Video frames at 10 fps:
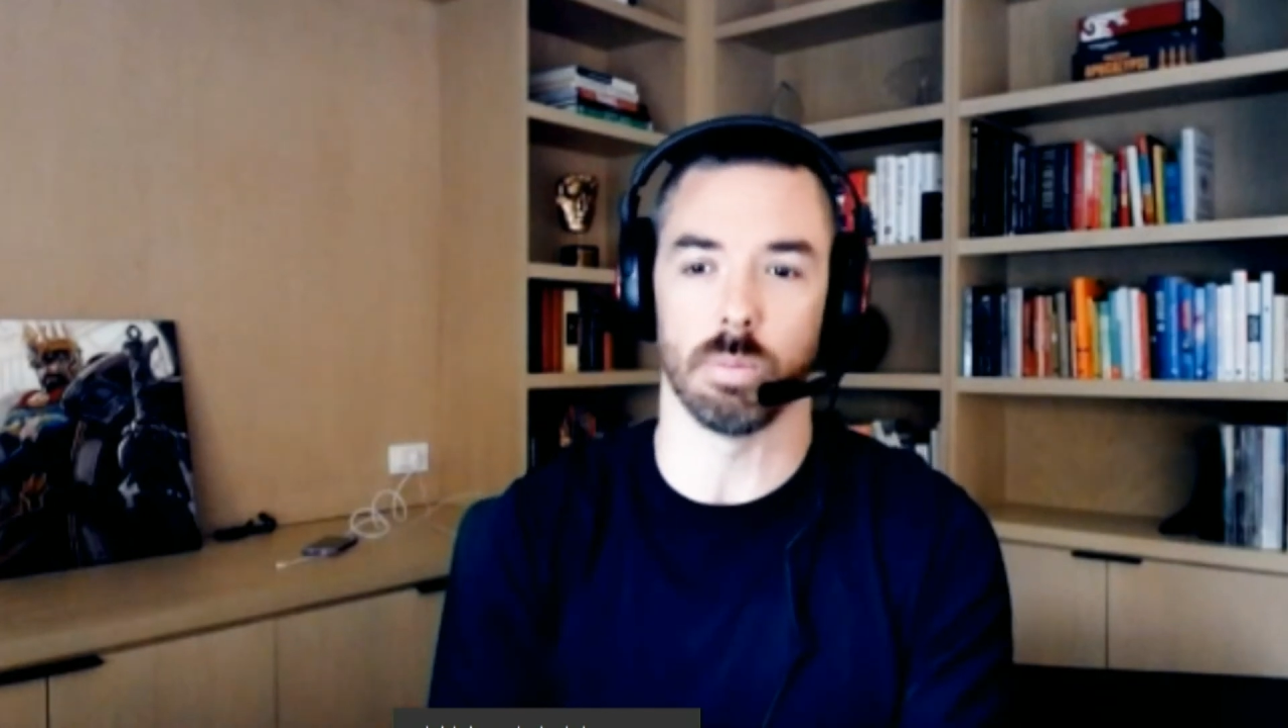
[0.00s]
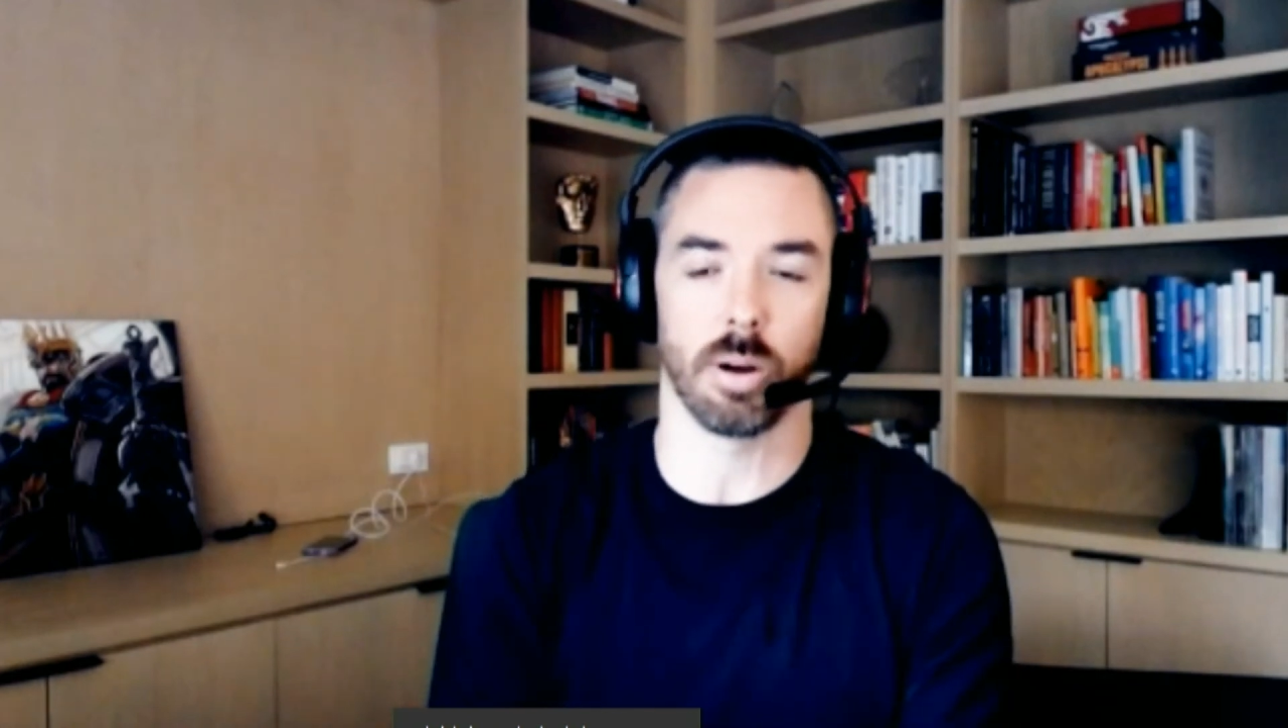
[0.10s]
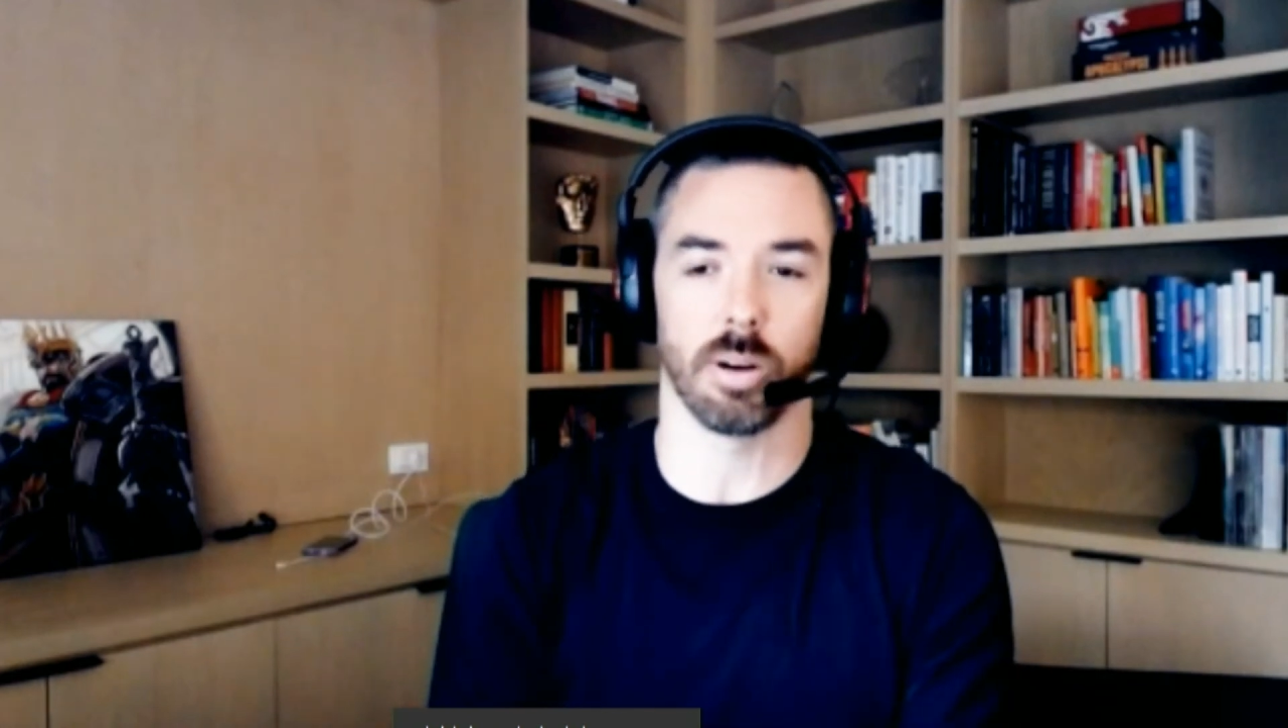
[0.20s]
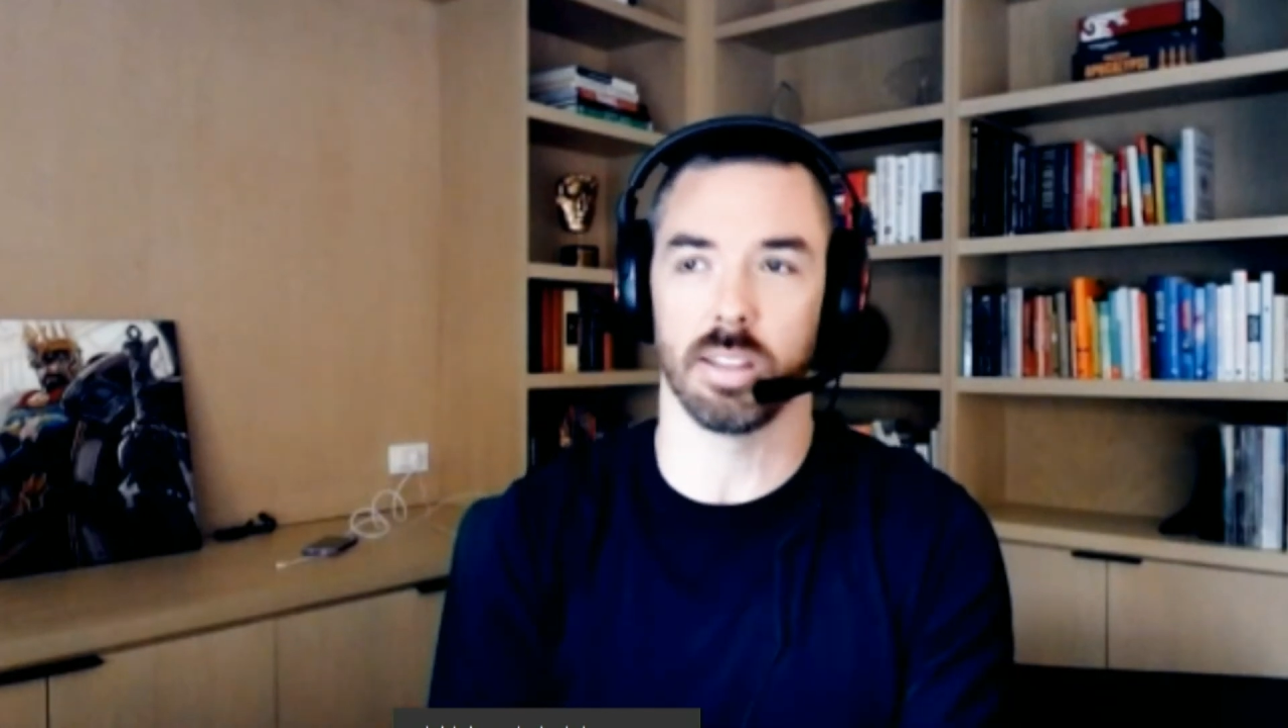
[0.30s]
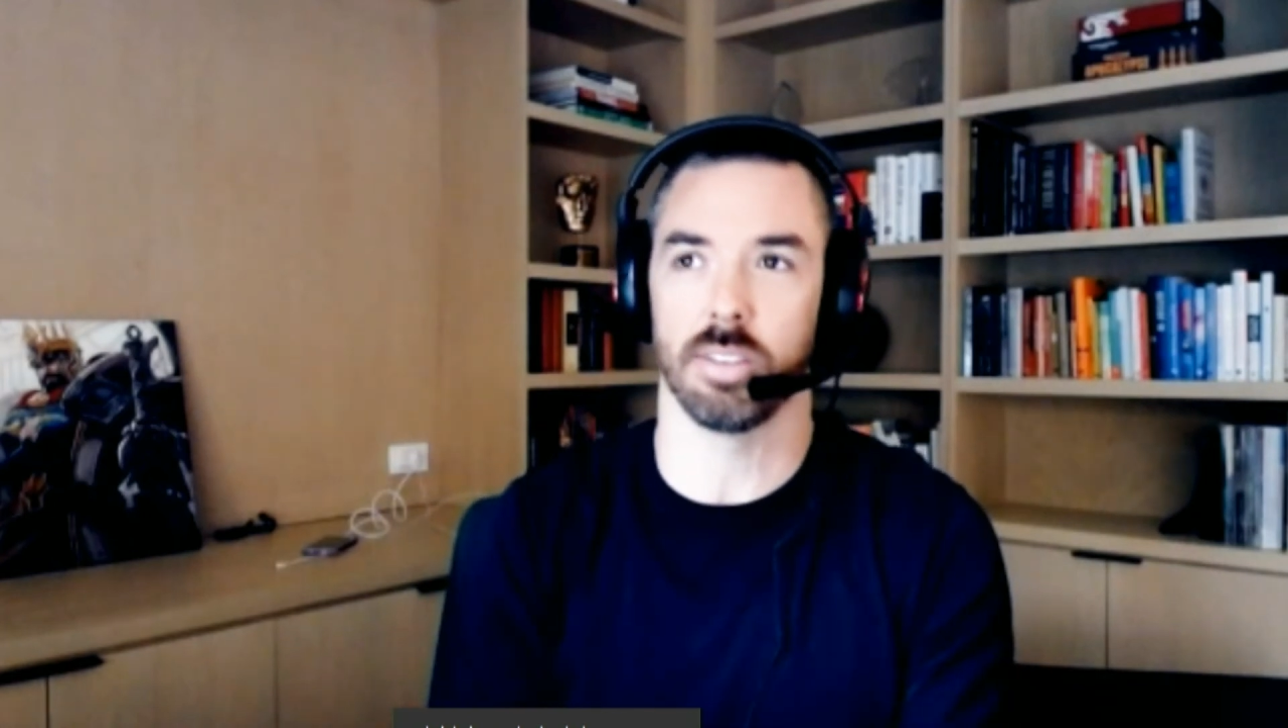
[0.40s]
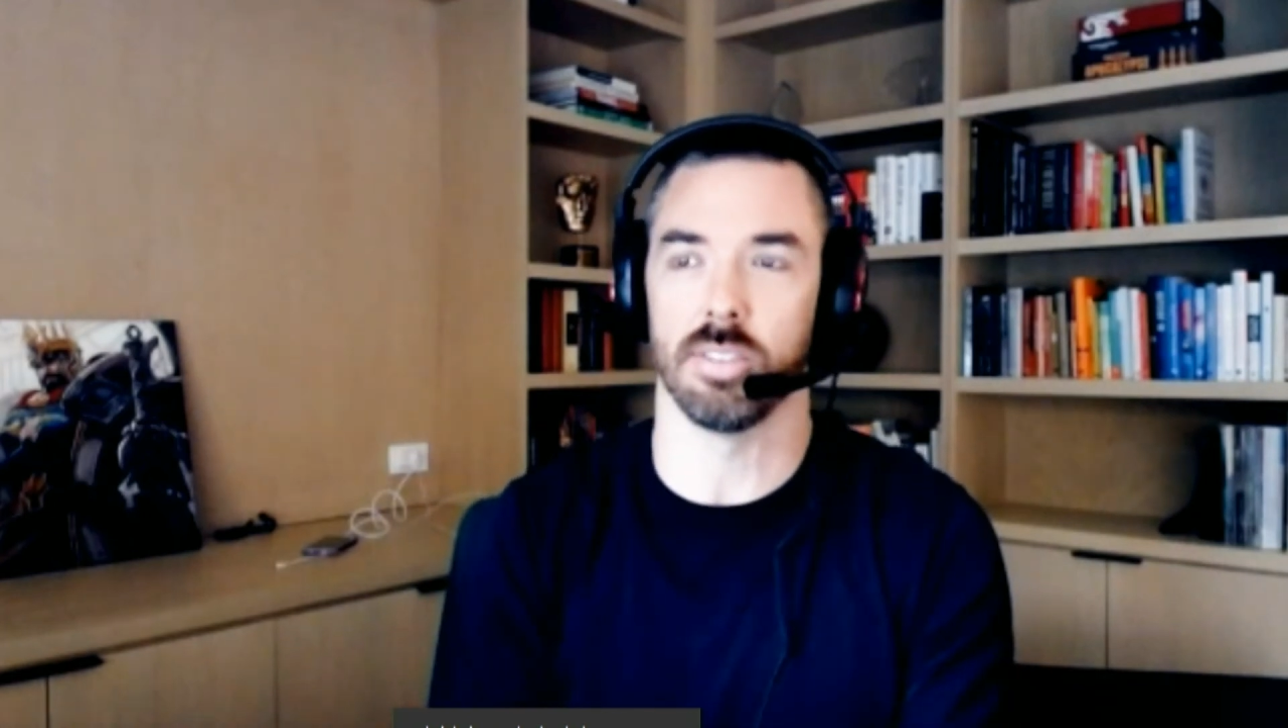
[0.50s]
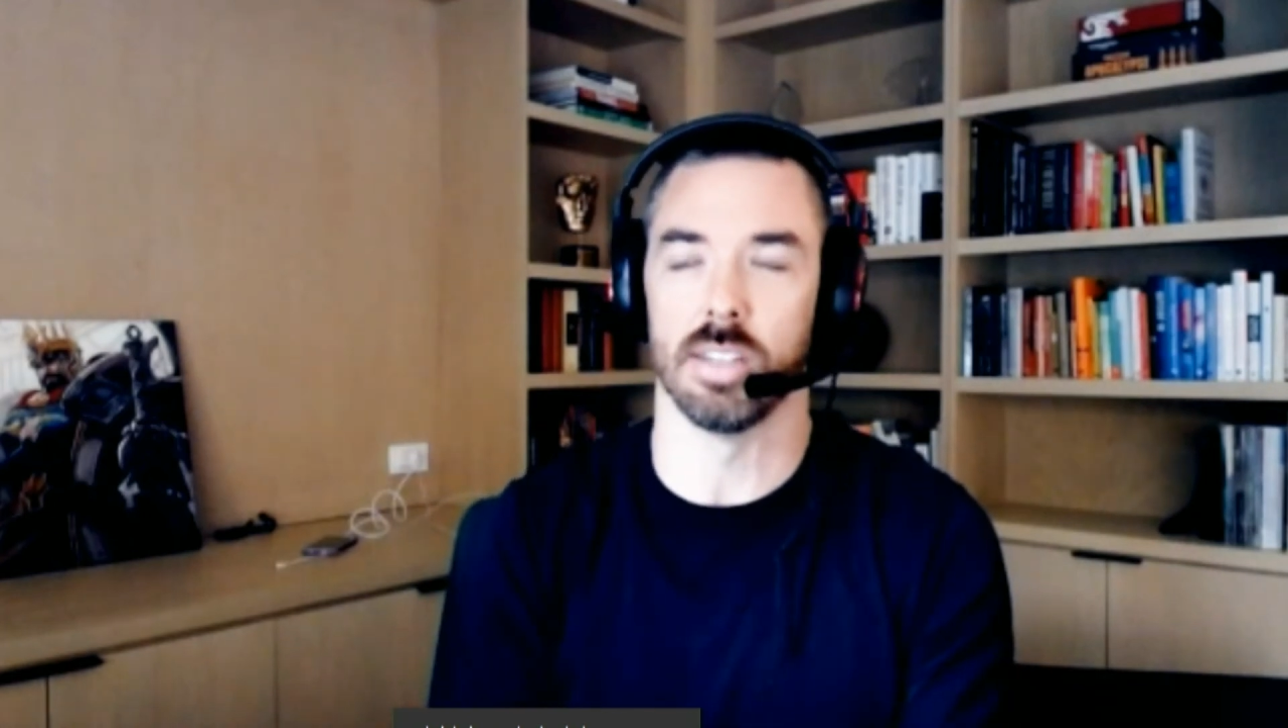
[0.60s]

be part of this.